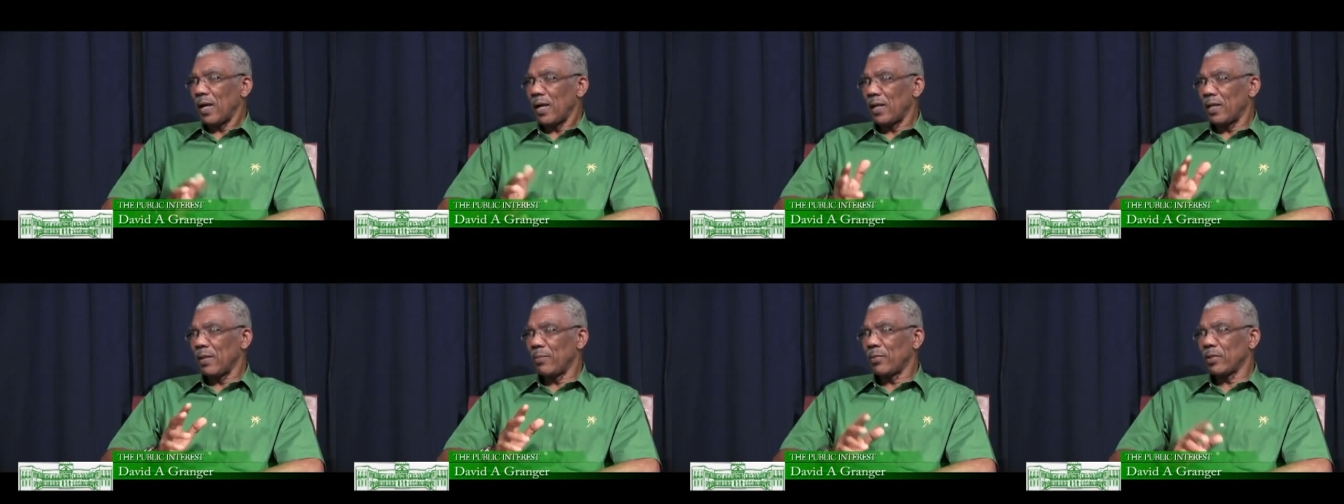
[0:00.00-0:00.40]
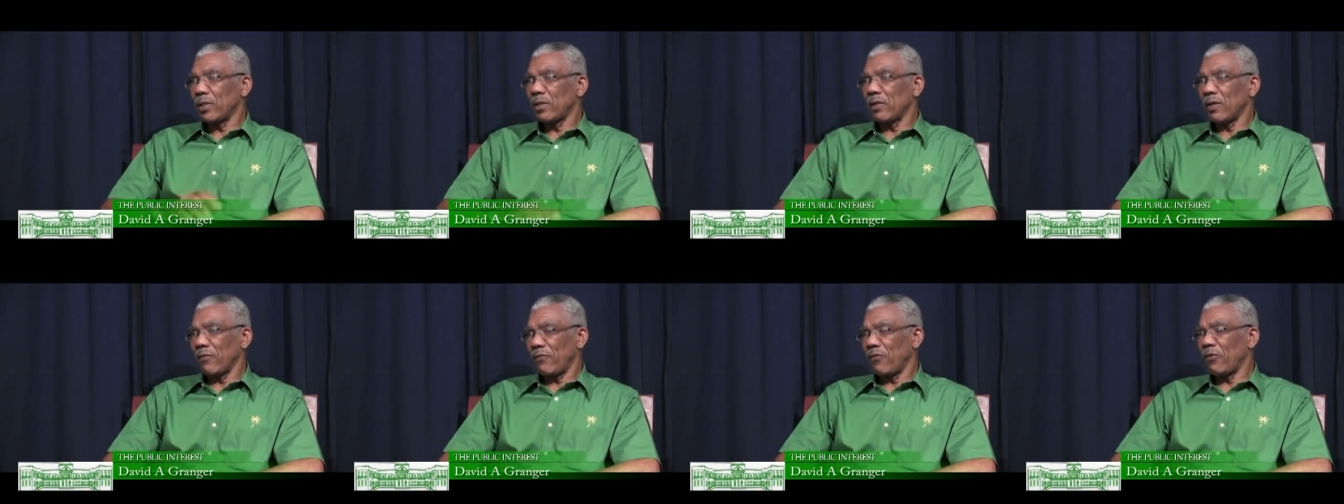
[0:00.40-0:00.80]
a
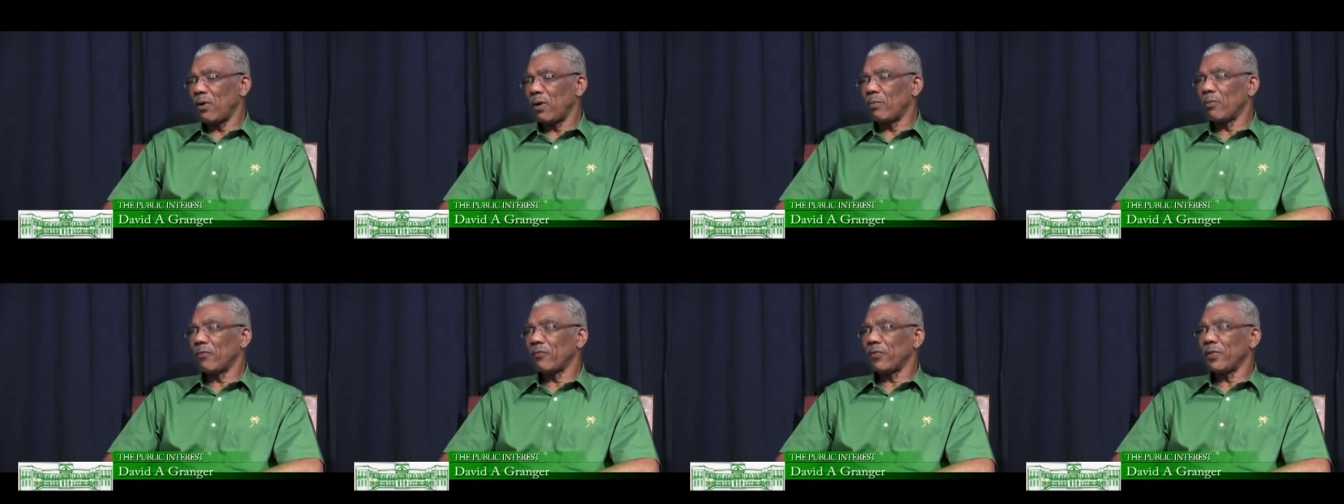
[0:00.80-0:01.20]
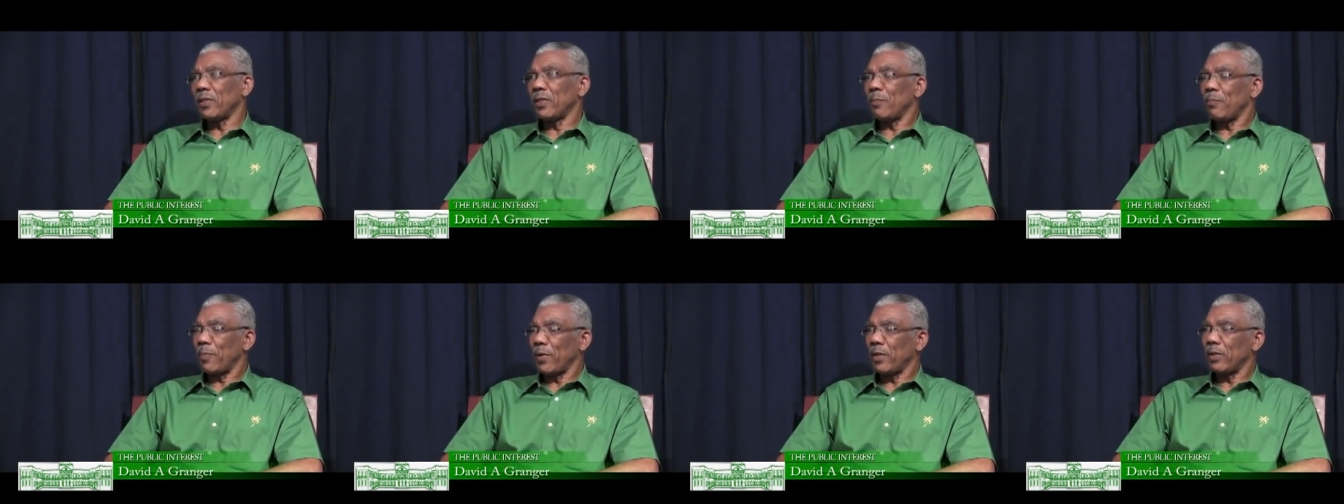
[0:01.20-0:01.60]
limited a form of
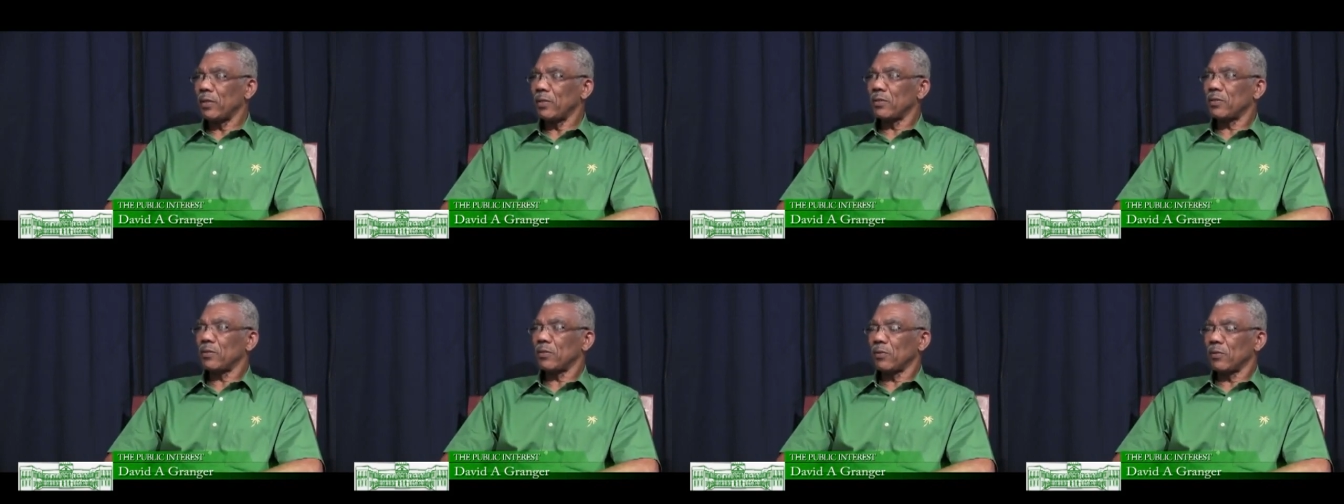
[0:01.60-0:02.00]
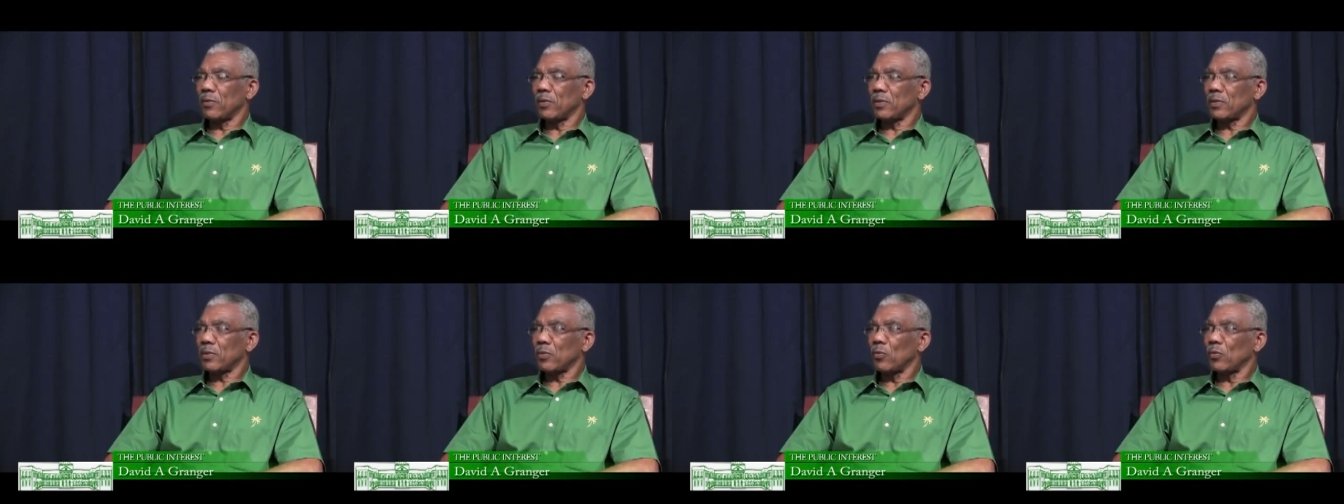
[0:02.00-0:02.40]
independence
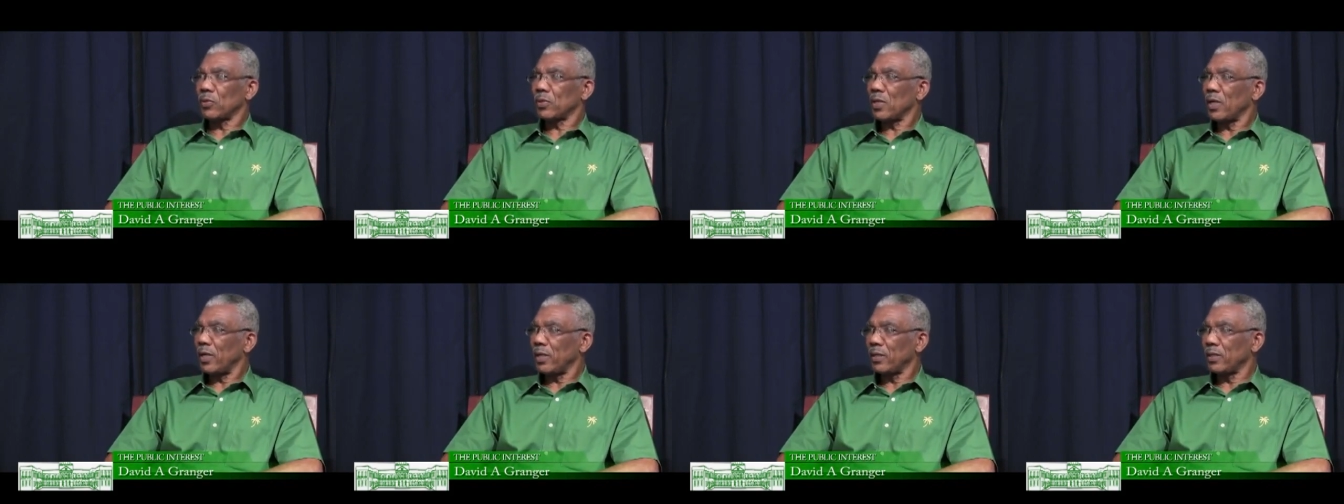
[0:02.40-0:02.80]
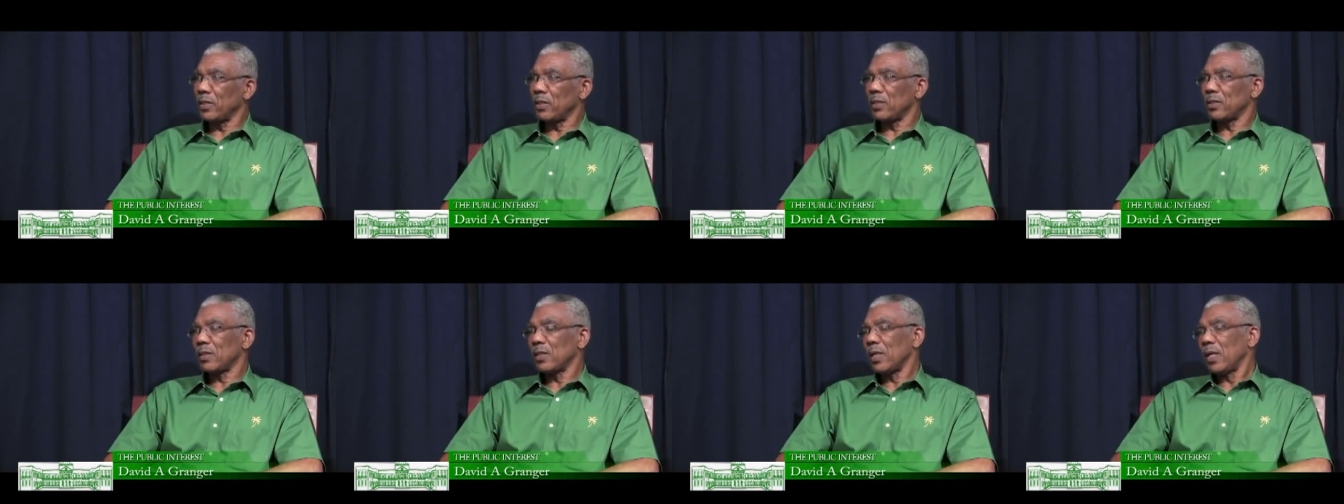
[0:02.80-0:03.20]
to its own
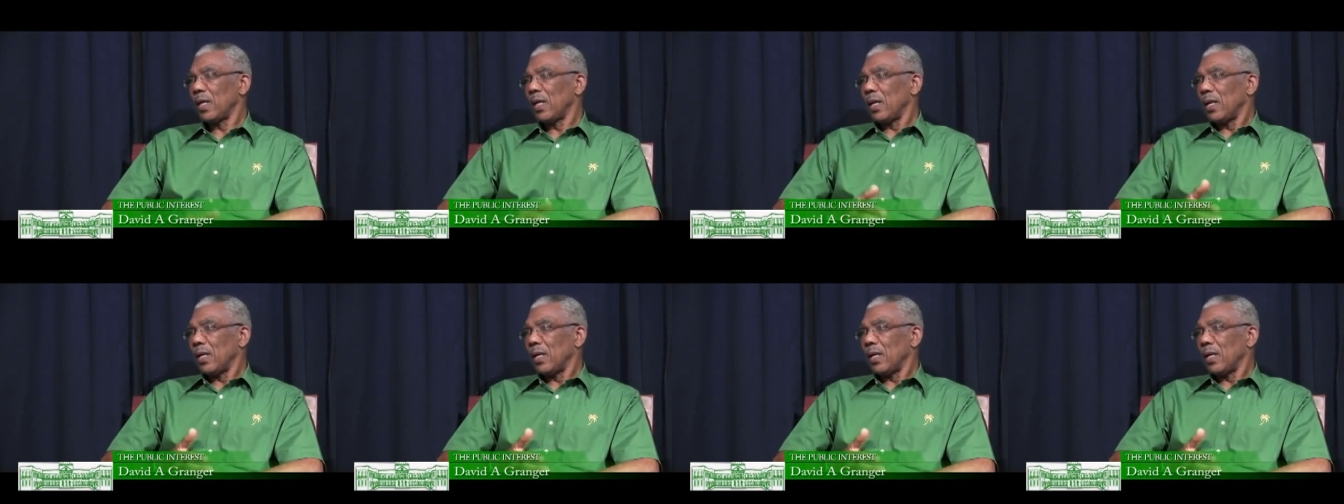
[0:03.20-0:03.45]
colonies.